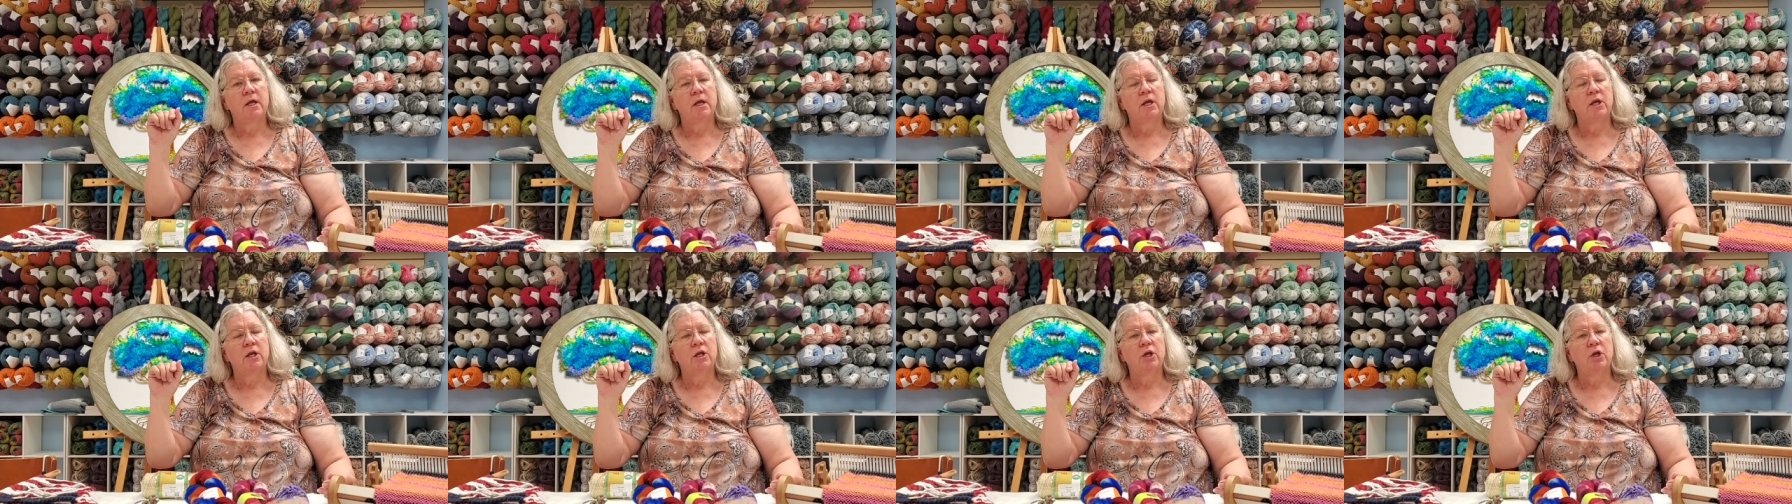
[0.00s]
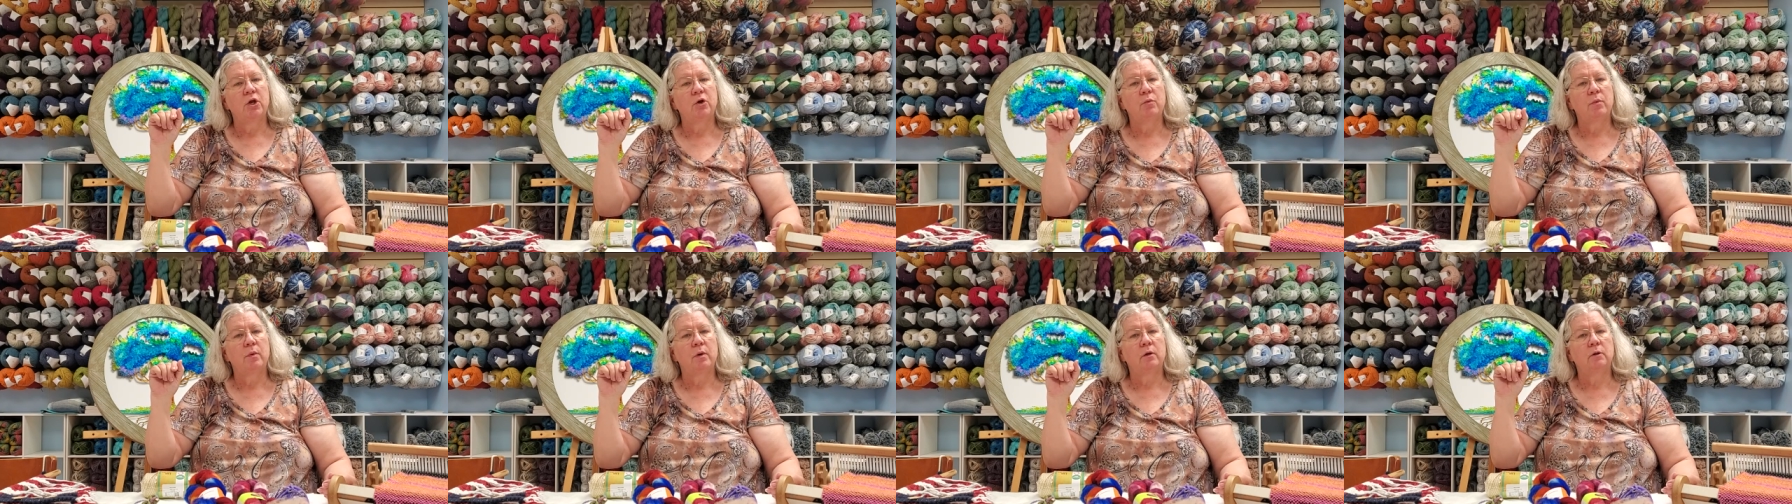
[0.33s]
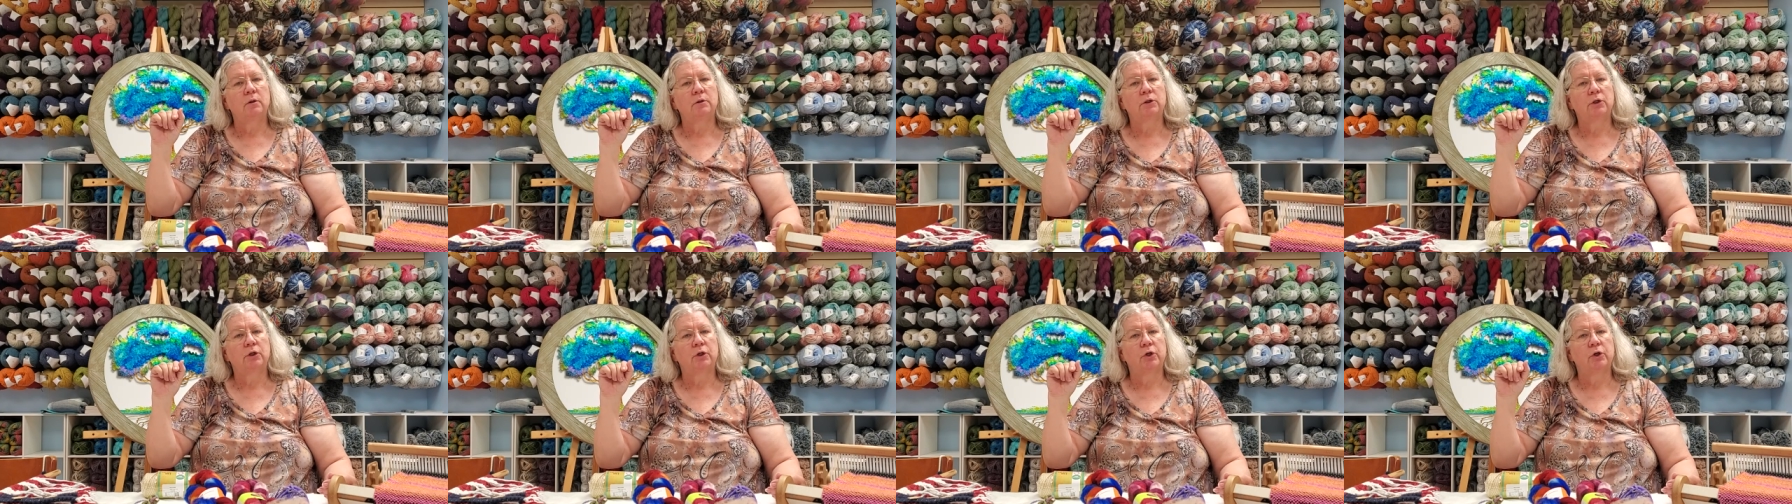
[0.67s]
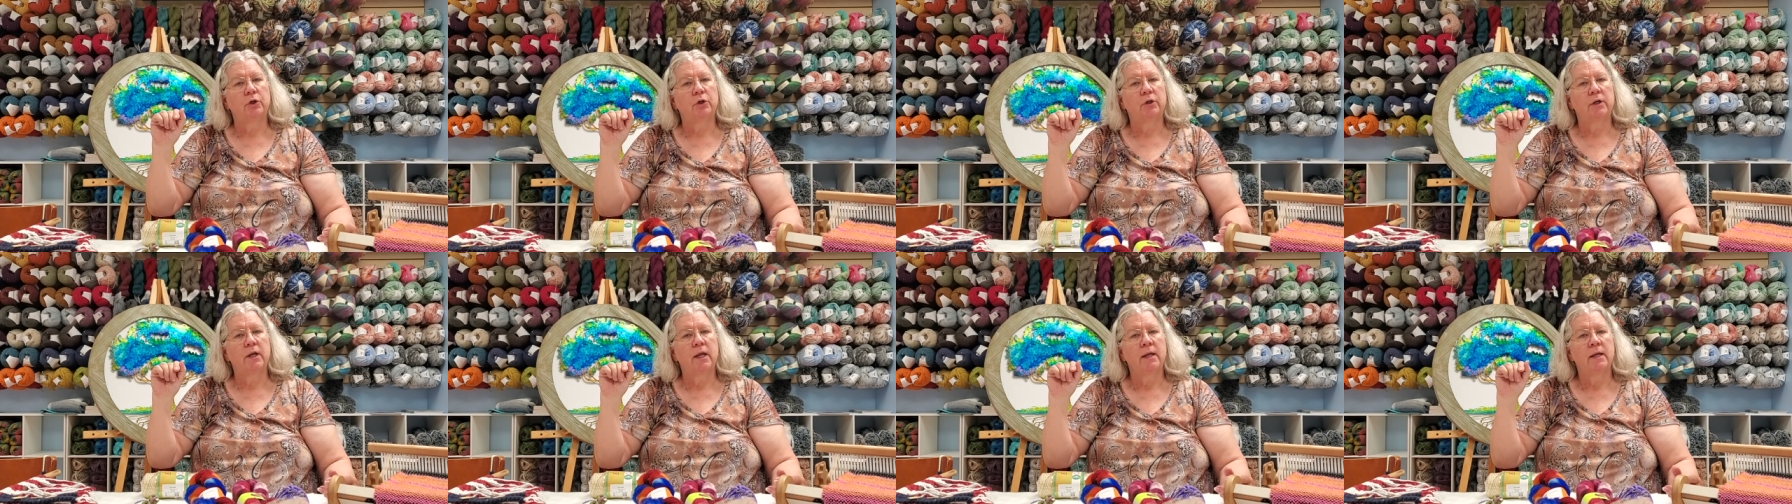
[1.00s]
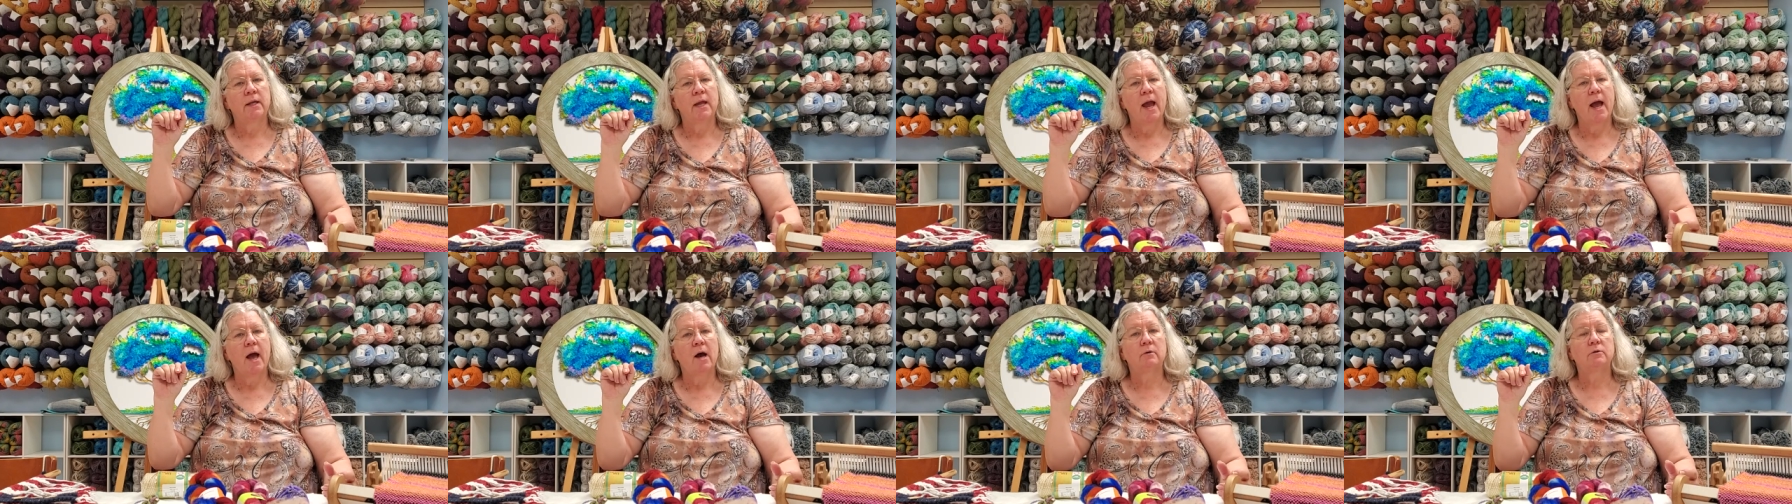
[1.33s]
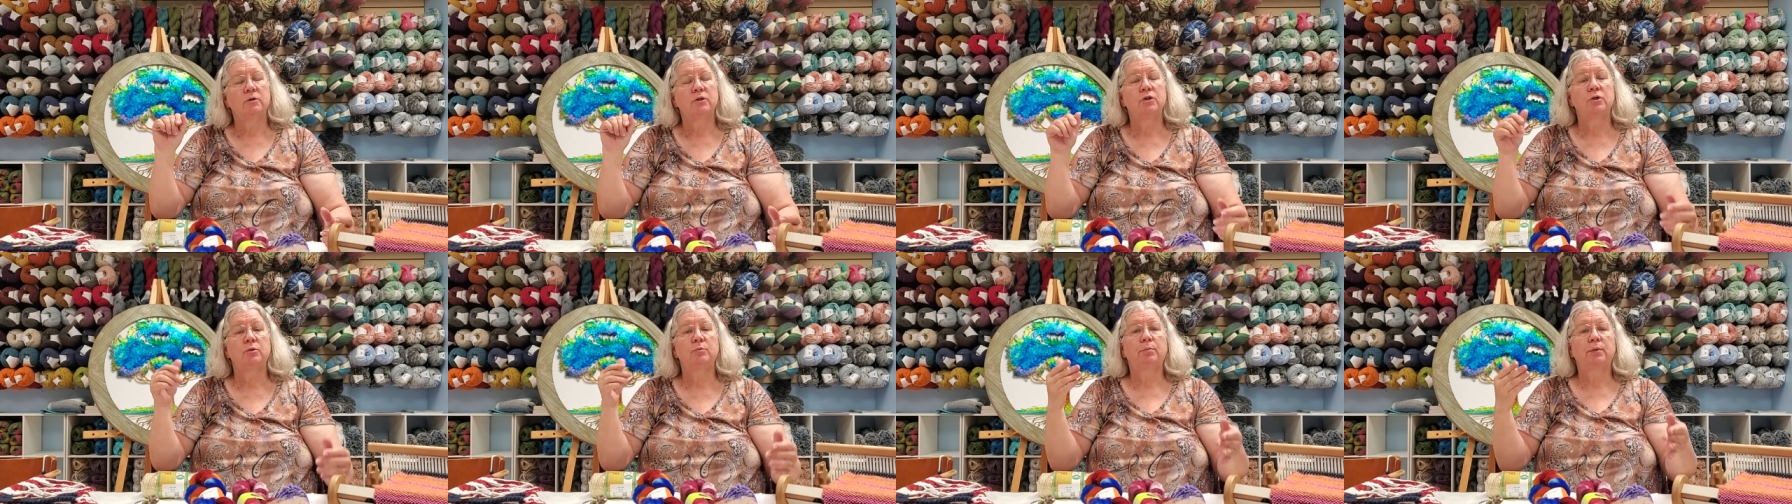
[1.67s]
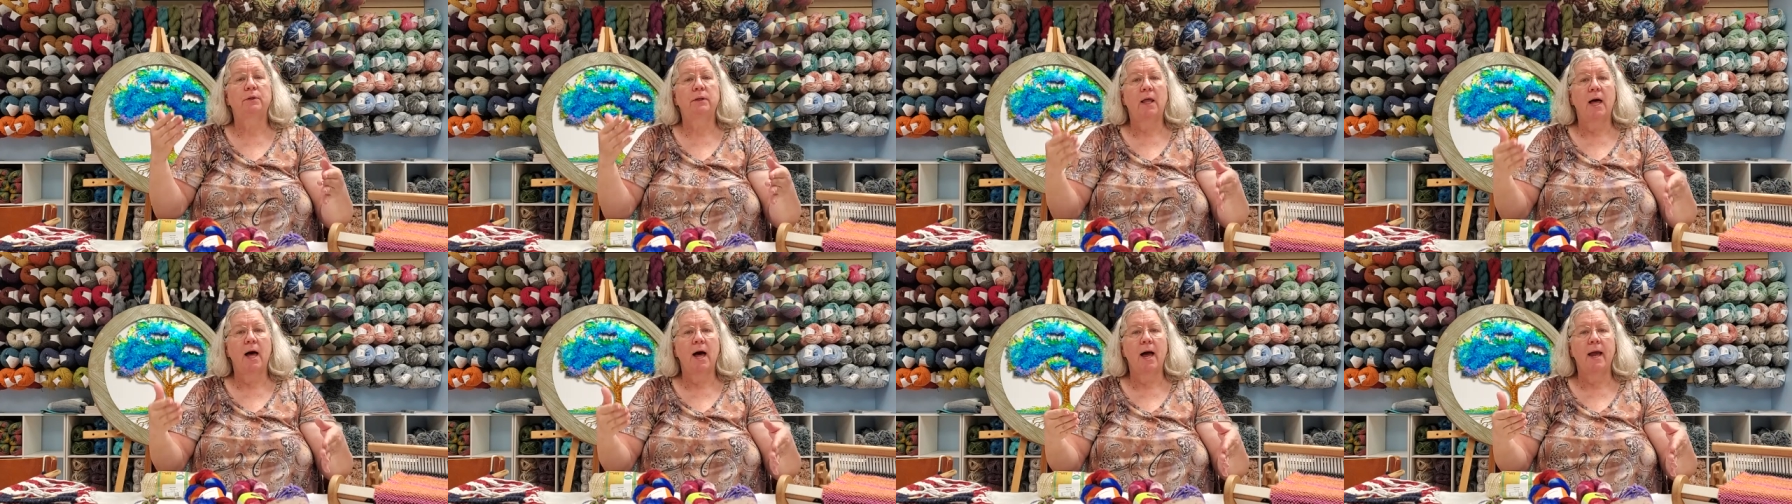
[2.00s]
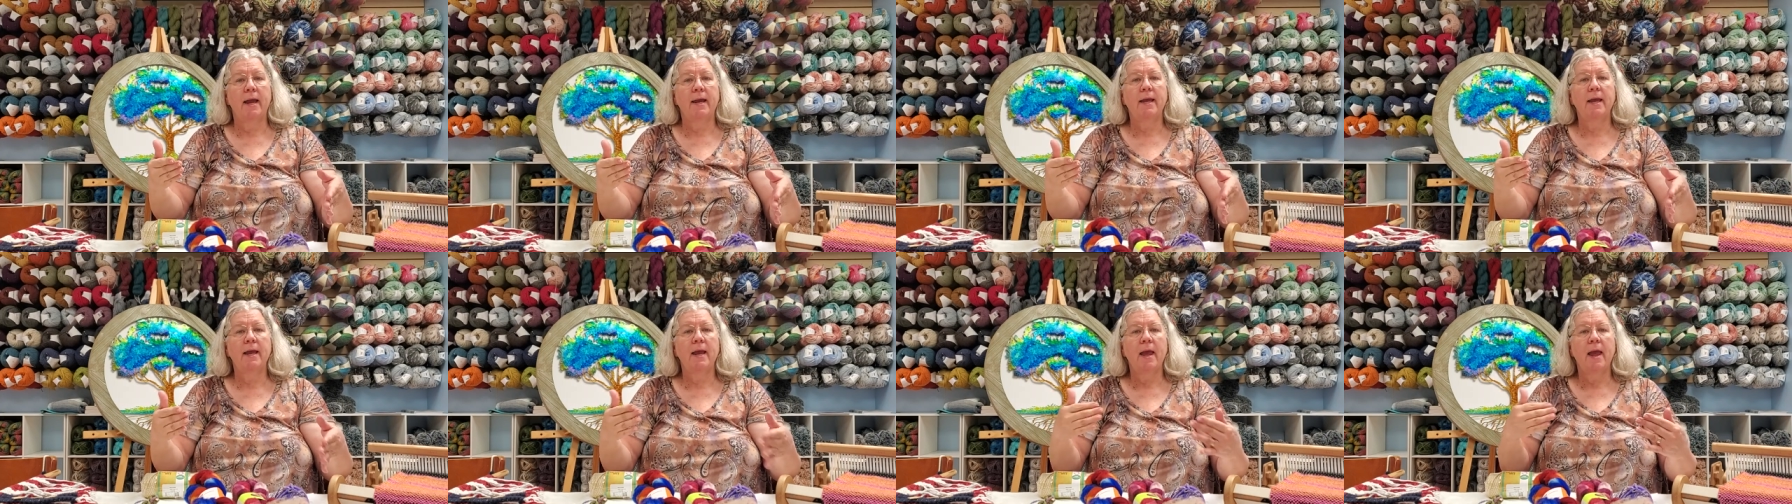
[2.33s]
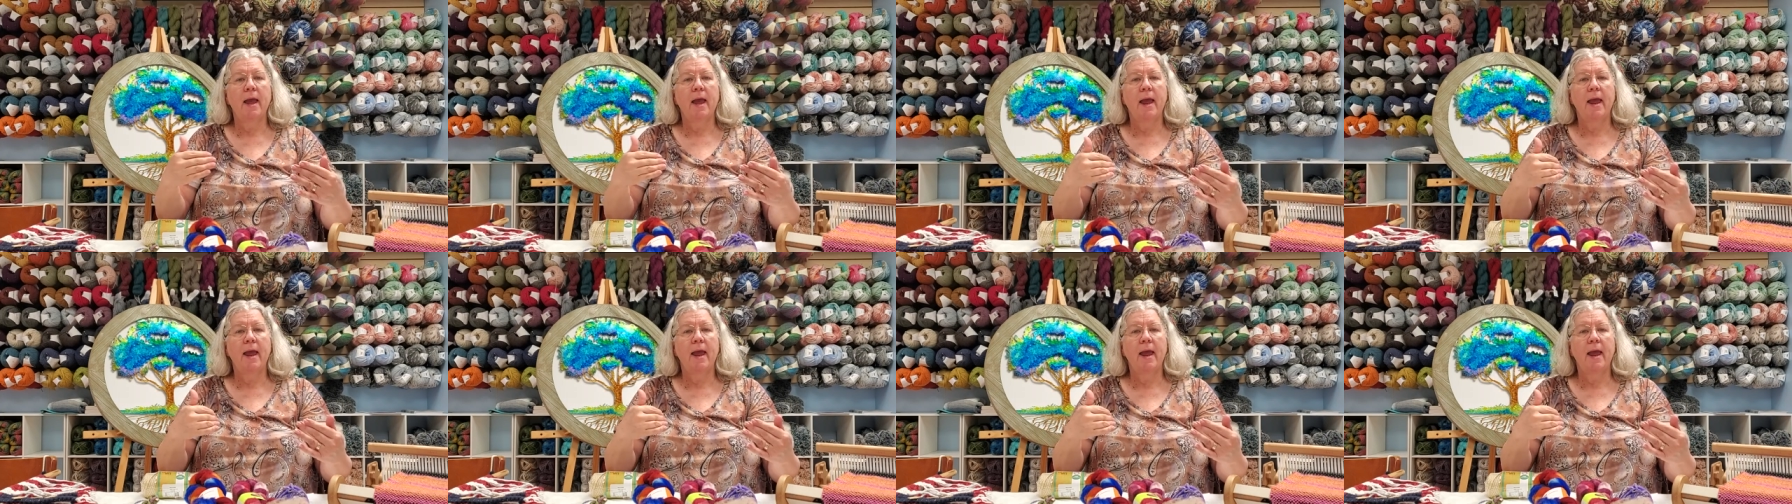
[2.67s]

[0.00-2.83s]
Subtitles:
you will learn how to ply